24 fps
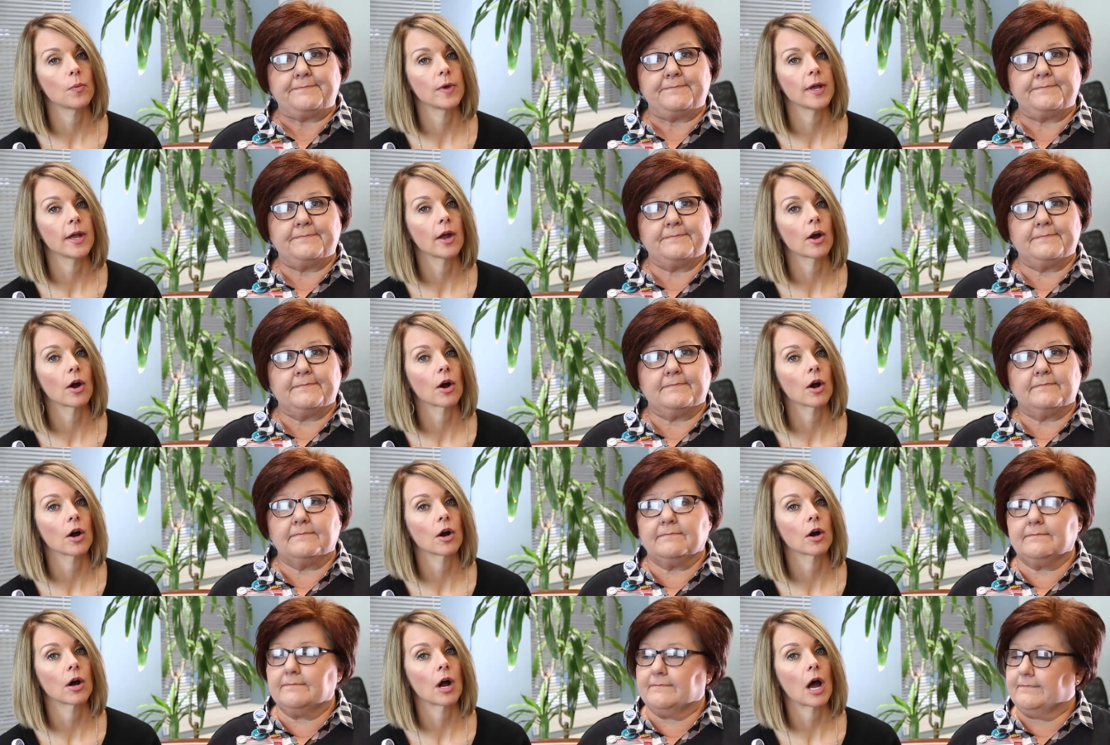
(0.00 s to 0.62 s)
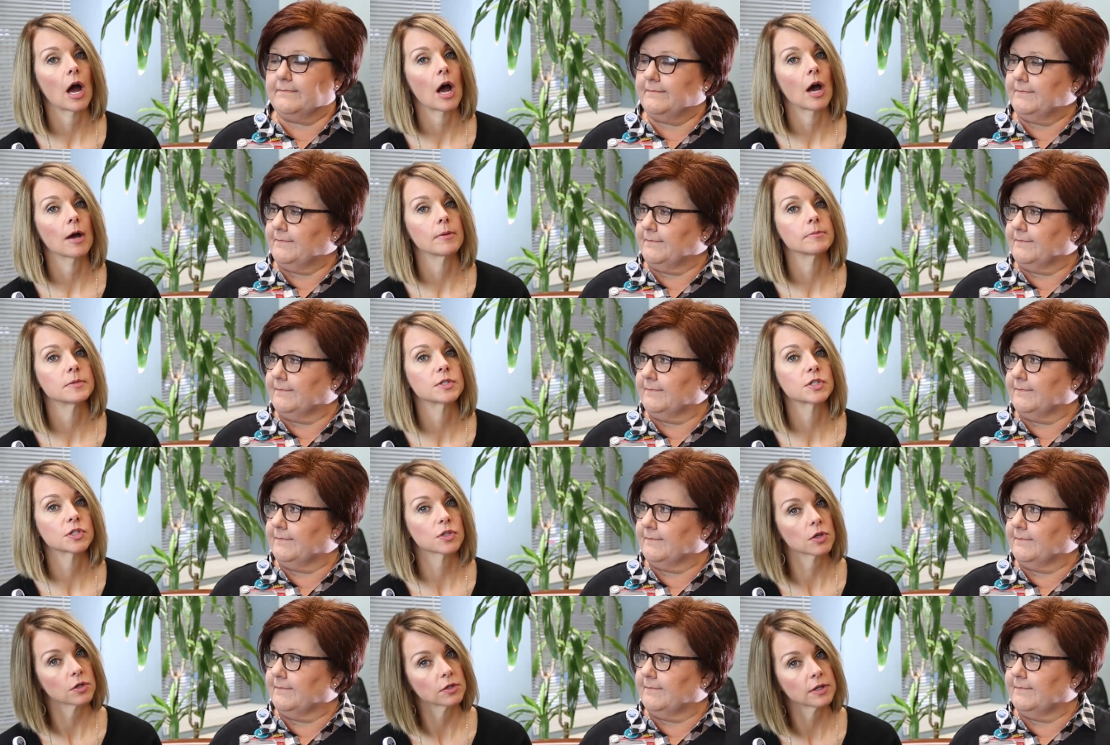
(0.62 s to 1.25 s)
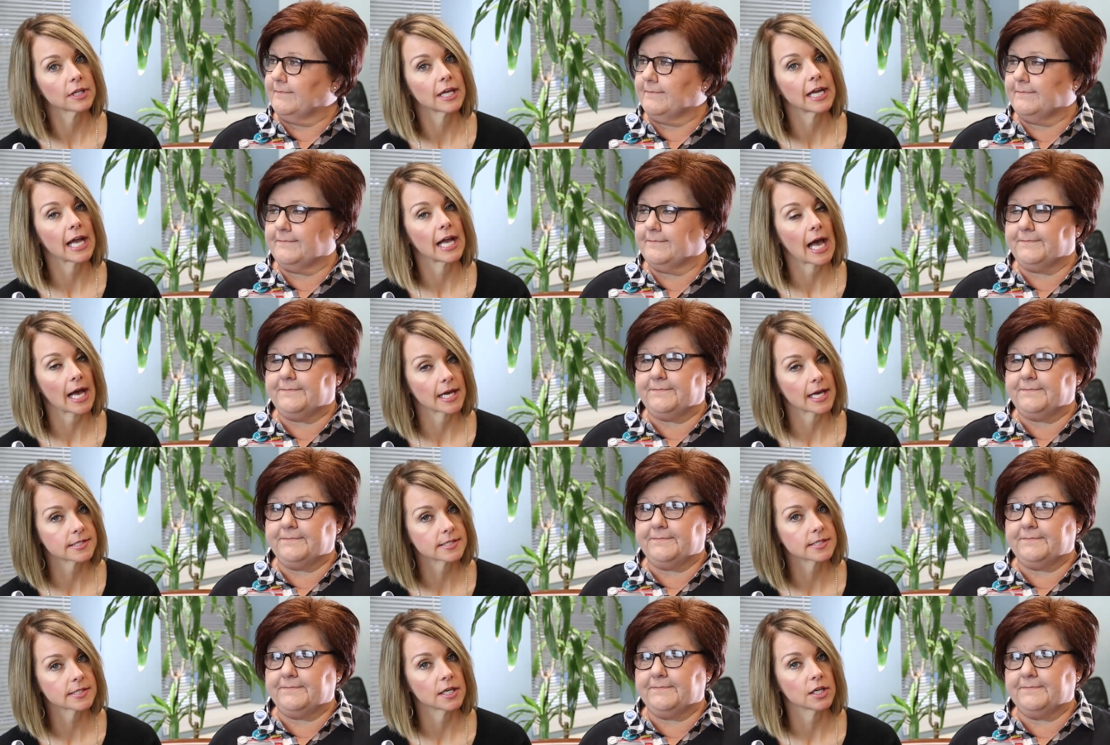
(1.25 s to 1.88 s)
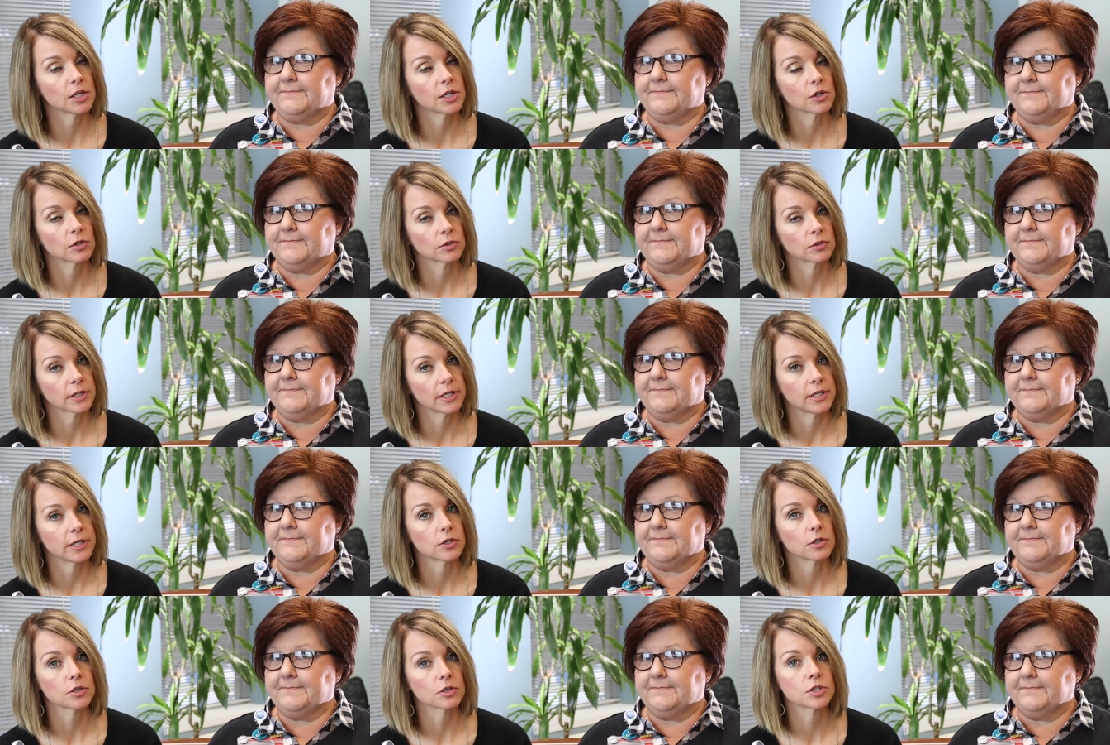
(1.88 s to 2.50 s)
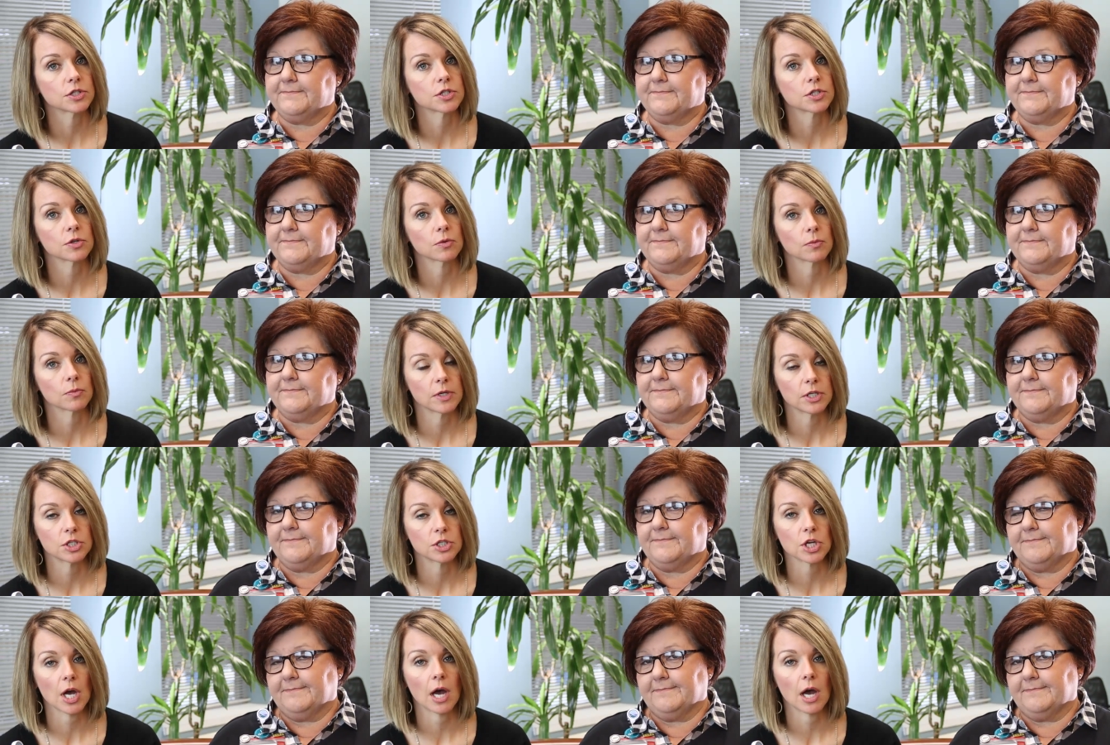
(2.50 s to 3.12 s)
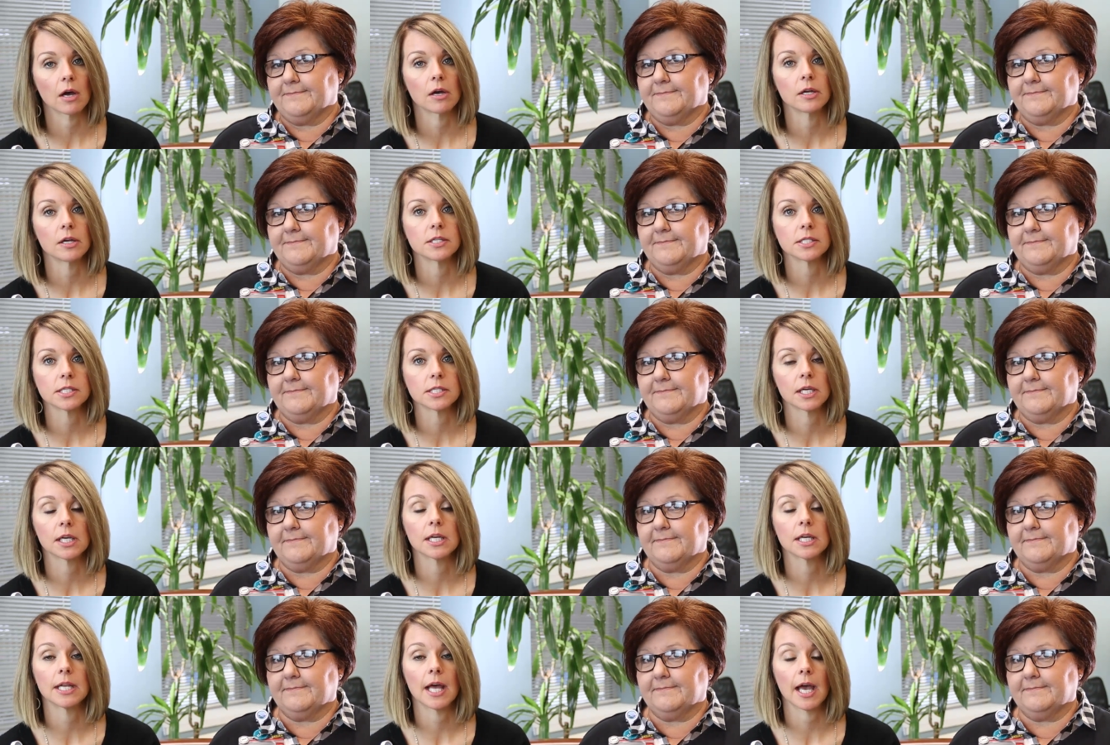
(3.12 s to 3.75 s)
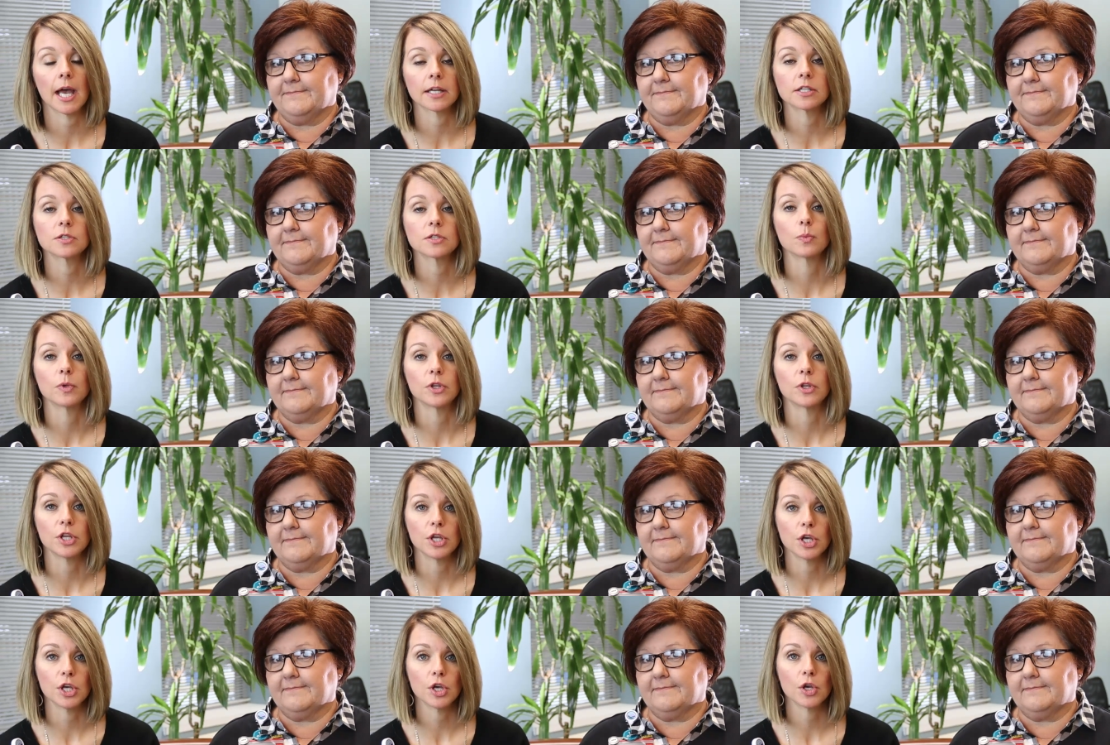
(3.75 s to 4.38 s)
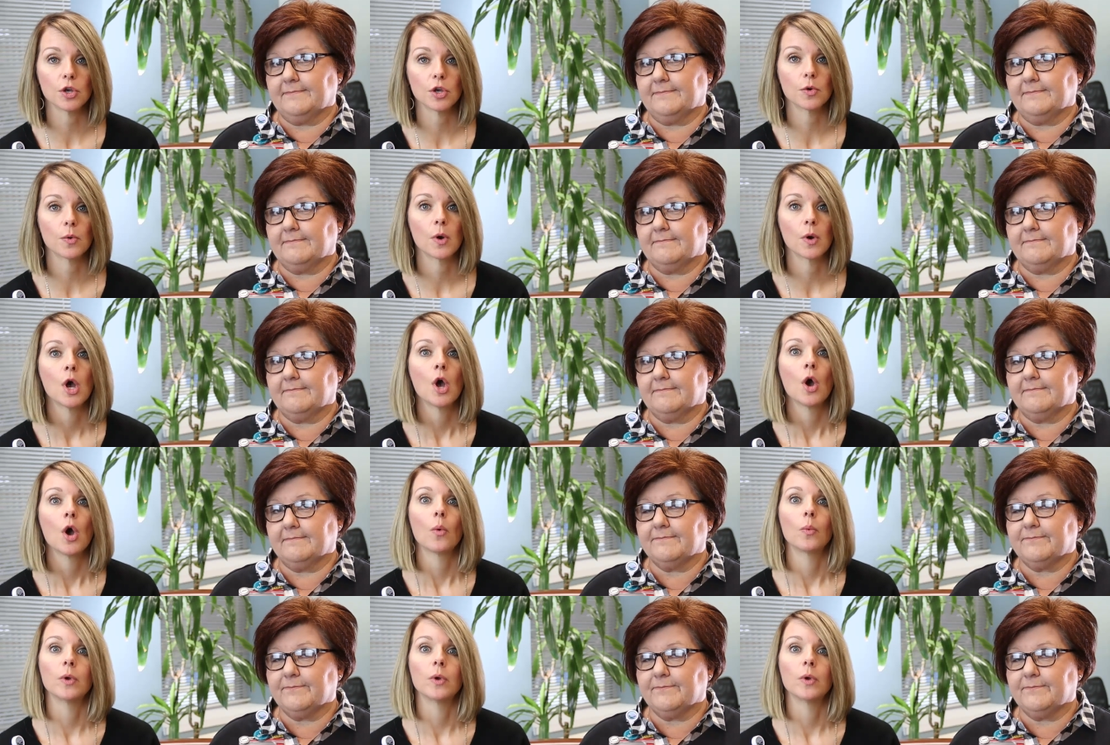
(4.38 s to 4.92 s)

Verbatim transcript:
Speaker 1: we are uh, certainly asking your leaders to reach out and to connect with you,